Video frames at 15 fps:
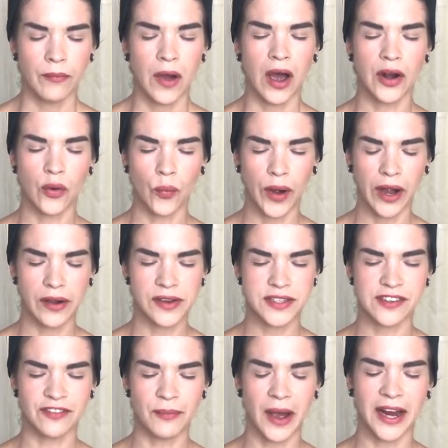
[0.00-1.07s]
an awareness
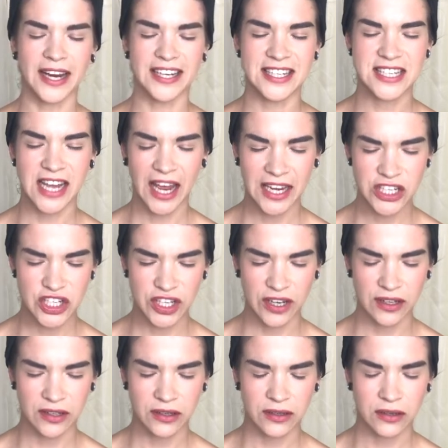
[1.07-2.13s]
of my
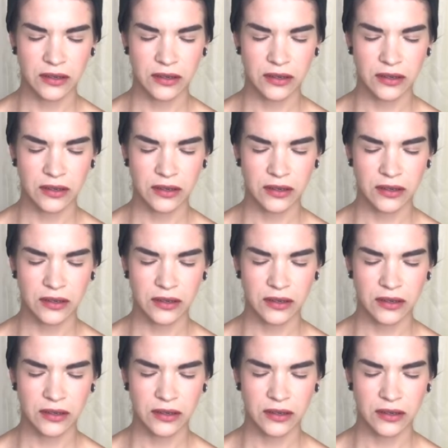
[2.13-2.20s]
intention